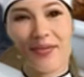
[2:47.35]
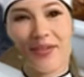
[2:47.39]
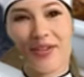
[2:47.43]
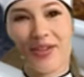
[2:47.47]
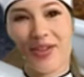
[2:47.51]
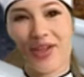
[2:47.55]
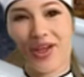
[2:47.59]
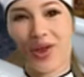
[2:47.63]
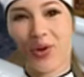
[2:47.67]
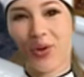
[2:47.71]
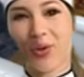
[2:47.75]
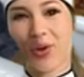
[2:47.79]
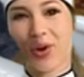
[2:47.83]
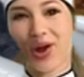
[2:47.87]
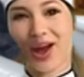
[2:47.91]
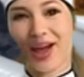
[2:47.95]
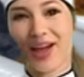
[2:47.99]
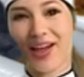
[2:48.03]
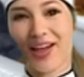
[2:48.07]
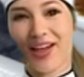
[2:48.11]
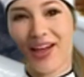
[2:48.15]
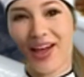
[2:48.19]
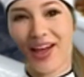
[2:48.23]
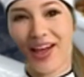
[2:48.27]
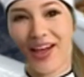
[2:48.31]
So
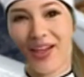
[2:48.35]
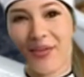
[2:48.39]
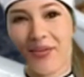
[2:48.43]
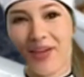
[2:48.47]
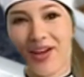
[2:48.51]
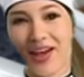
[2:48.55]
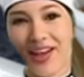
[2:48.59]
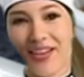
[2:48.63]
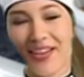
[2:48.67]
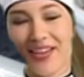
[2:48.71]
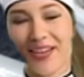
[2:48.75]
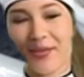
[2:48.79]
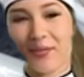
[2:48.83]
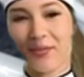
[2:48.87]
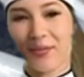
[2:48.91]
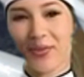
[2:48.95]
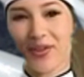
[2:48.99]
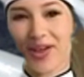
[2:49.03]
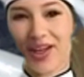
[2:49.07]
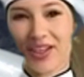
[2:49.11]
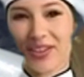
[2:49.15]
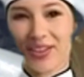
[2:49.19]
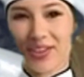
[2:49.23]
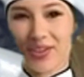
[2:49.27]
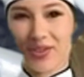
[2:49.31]
why not invite some
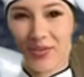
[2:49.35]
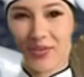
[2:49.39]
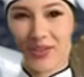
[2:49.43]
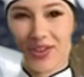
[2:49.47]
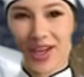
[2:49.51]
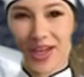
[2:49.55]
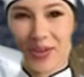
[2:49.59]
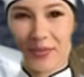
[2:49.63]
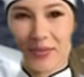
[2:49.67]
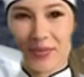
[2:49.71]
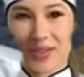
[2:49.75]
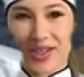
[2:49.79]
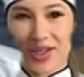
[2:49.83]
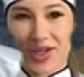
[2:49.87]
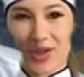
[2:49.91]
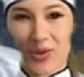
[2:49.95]
friends or family